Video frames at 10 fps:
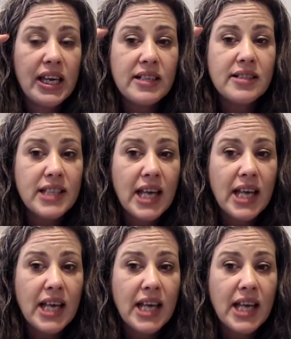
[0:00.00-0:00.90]
he
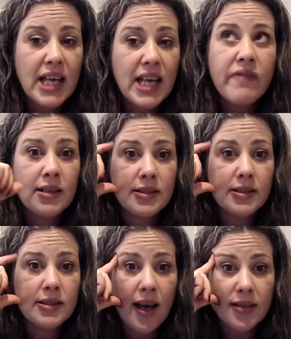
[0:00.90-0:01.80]
saved
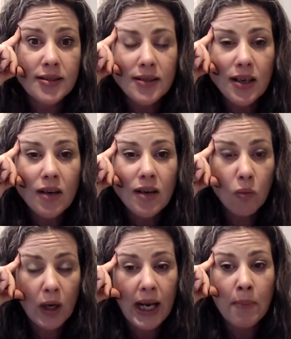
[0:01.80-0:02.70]
MBS's ass
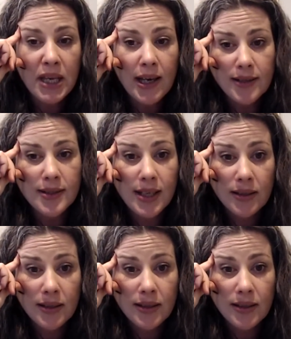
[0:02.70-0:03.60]
for what MBS
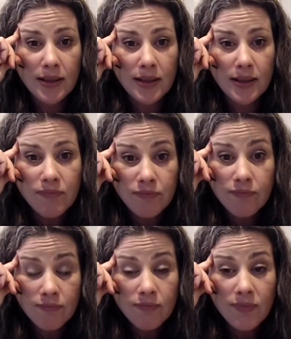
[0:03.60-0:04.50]
did
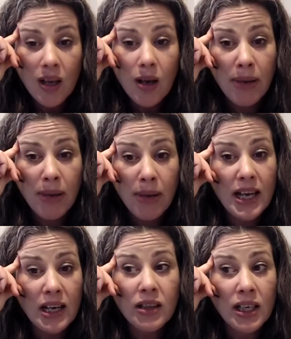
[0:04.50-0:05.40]
by
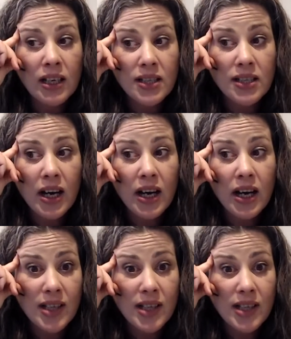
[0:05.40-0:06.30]
getting the
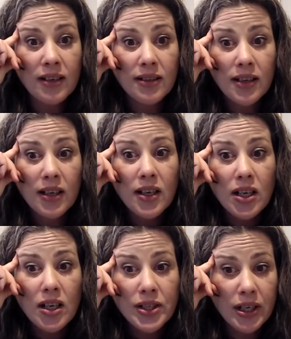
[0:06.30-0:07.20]
entire Senate
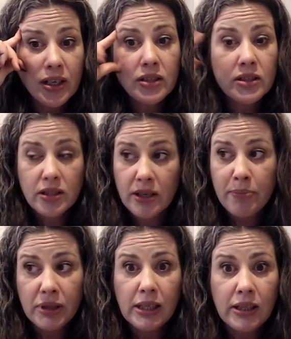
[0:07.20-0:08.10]
to
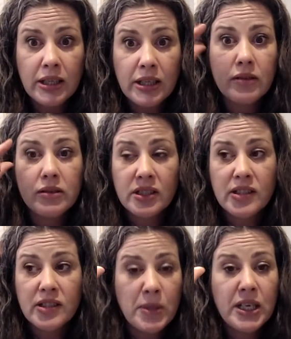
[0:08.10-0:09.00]
completely
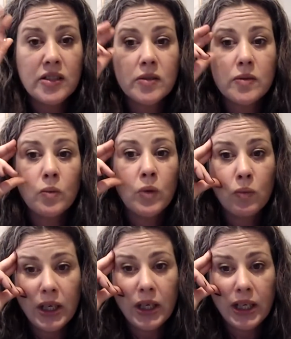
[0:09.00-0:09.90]
dismiss
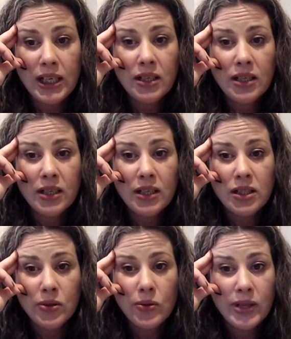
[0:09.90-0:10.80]
what he
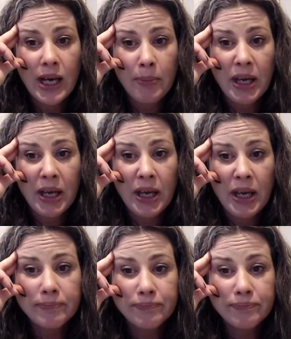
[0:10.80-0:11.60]
did to that man.